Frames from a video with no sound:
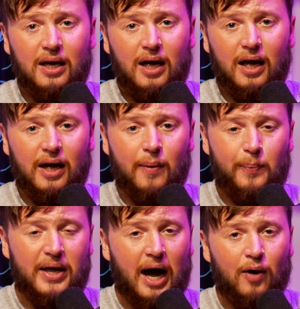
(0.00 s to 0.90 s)

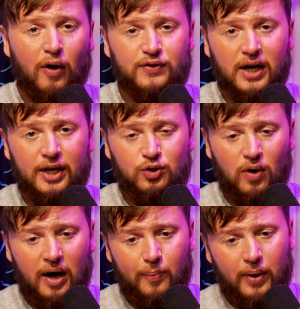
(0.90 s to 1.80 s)
Beat our offside trap.